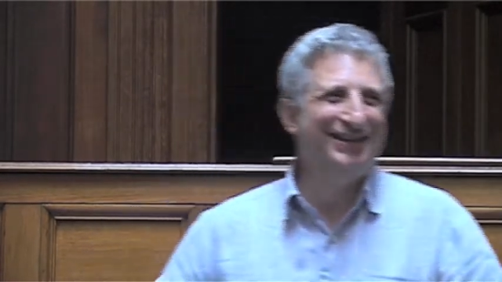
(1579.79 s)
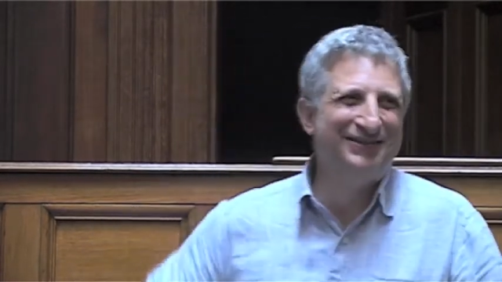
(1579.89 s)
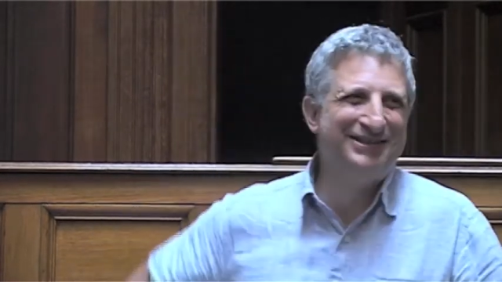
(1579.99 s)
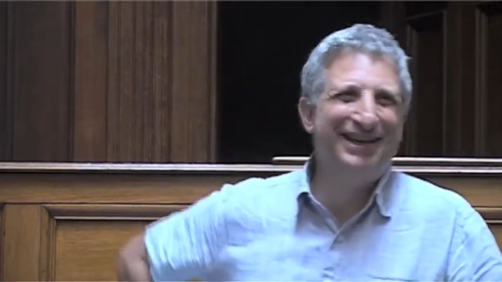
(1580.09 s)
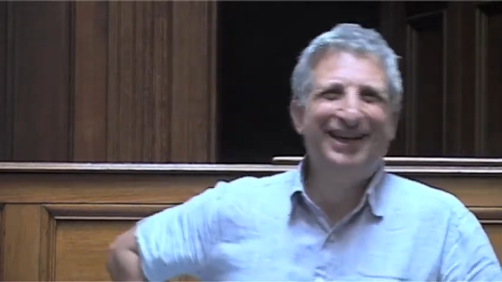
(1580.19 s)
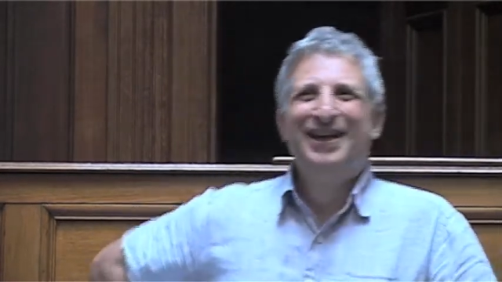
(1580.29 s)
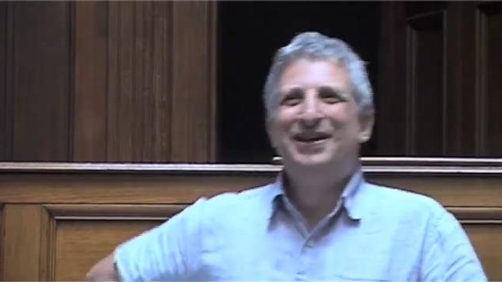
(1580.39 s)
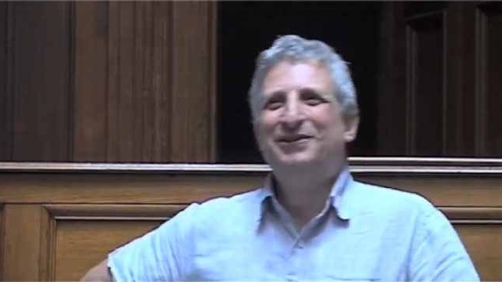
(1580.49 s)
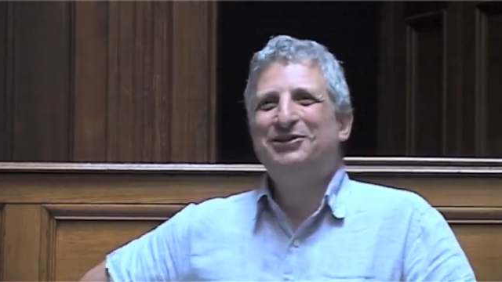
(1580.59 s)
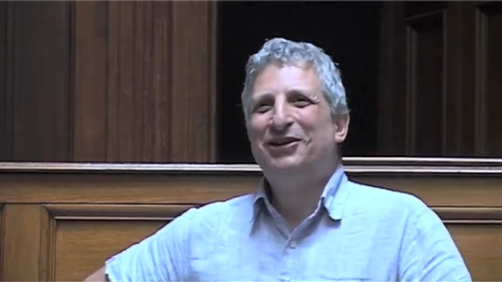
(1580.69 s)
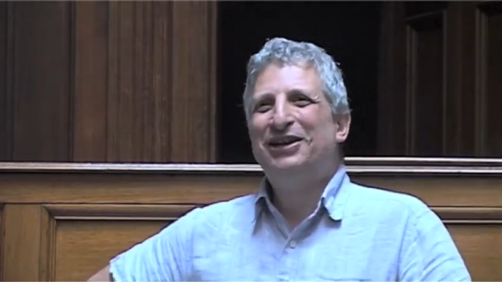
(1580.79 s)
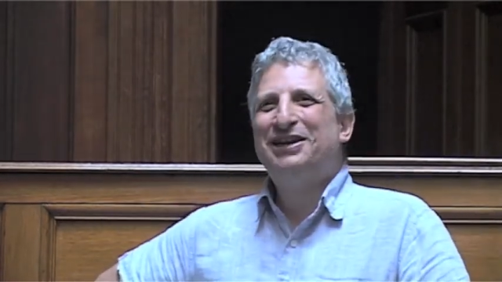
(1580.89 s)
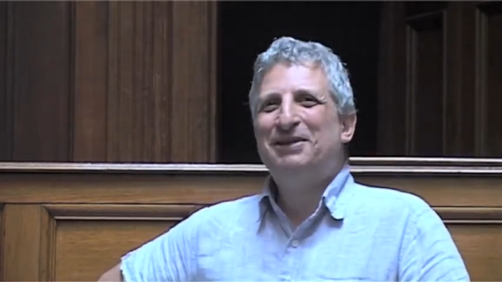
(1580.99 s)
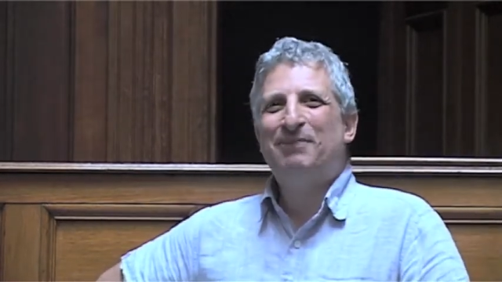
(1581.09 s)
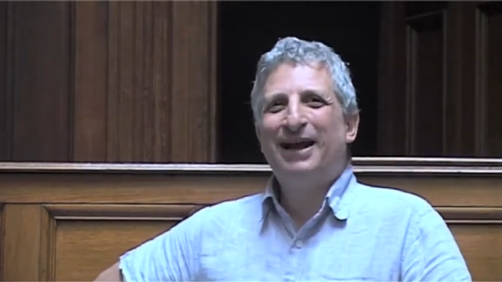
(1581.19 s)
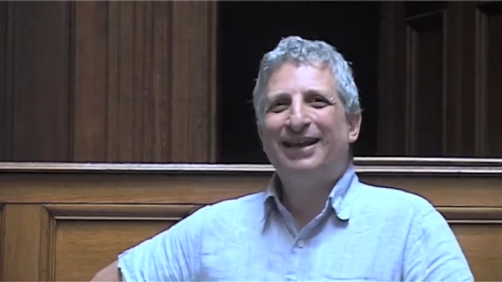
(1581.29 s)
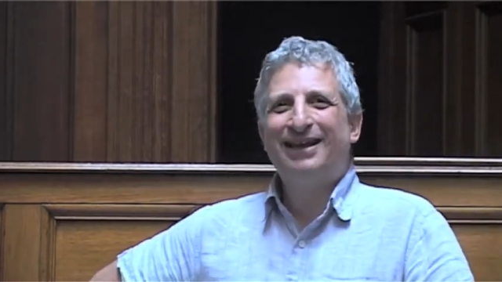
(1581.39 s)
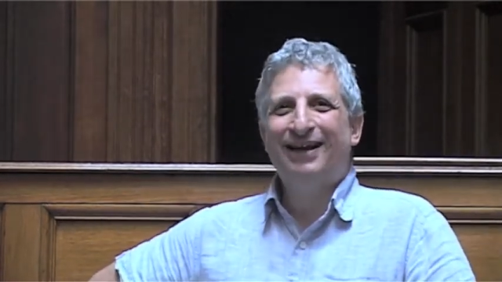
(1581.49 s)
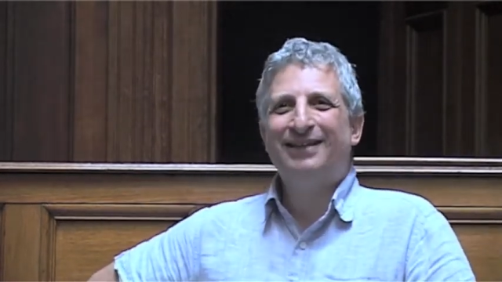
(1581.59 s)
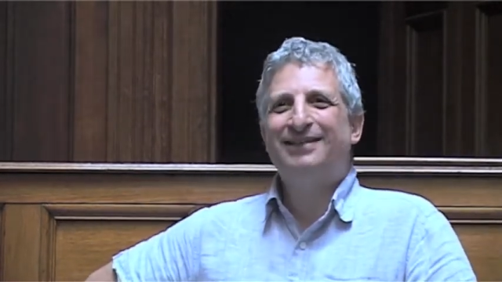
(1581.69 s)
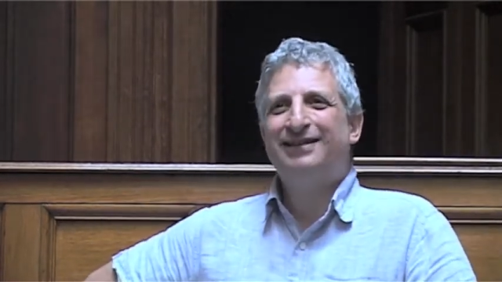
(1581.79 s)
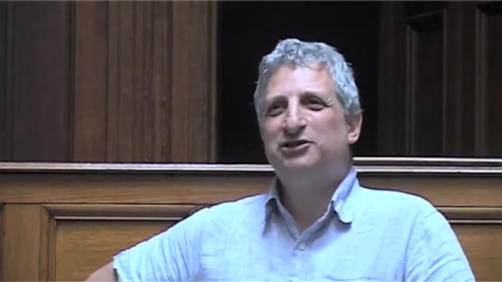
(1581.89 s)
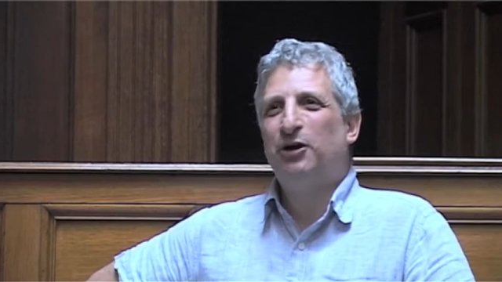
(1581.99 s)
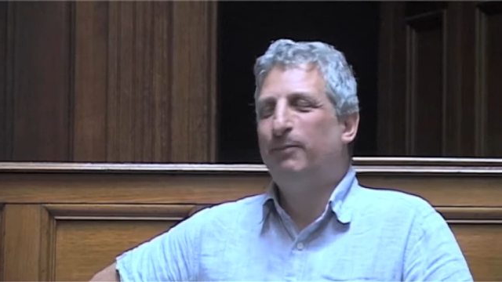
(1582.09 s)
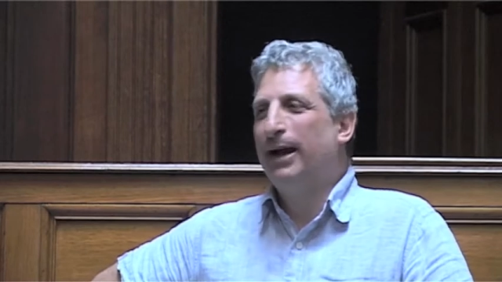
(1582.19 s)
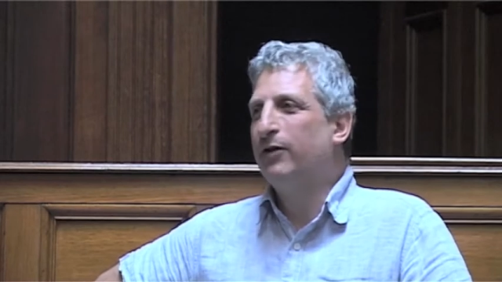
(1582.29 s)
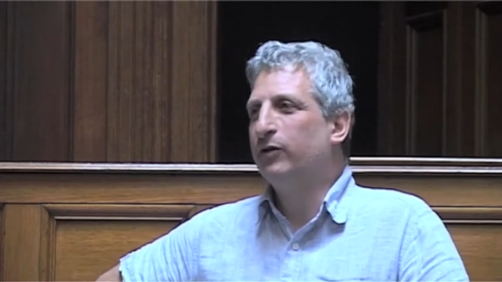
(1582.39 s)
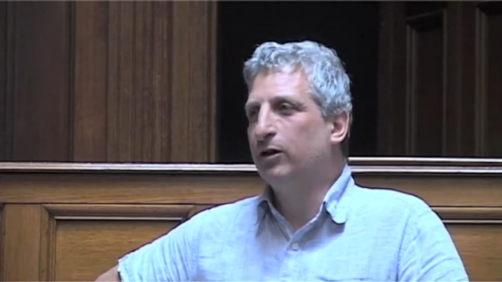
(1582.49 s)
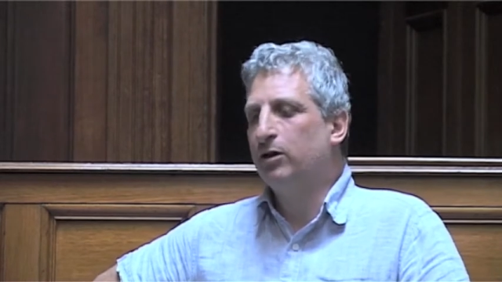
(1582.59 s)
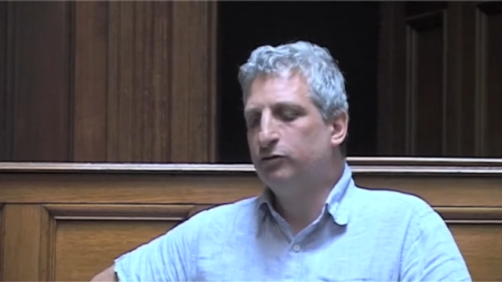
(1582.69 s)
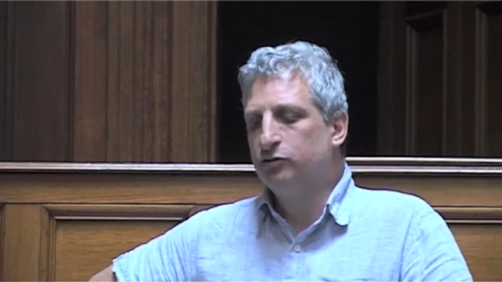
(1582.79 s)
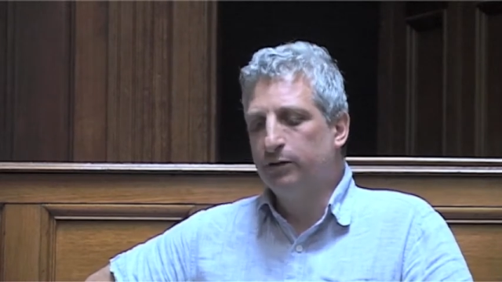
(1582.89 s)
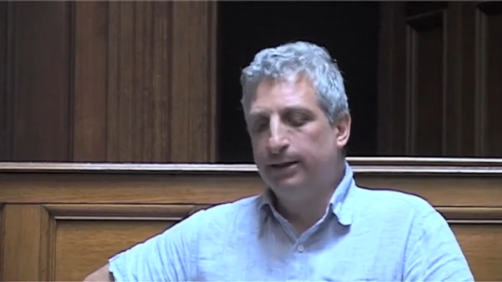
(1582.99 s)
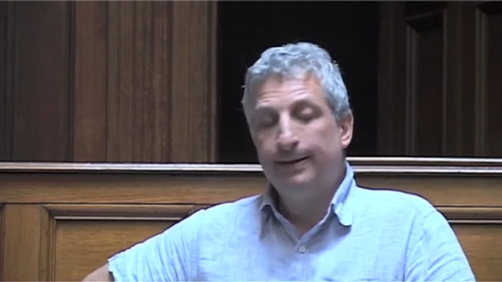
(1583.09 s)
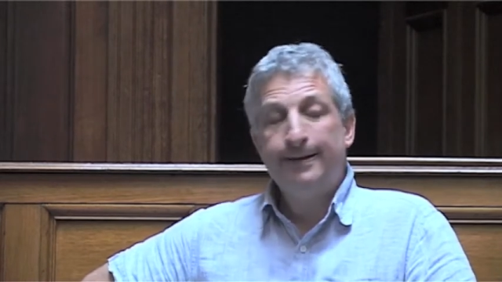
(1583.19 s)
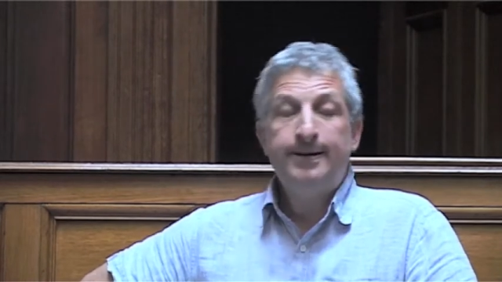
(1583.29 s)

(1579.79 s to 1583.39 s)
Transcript: who's, who's our leading banker, the top banker in the country,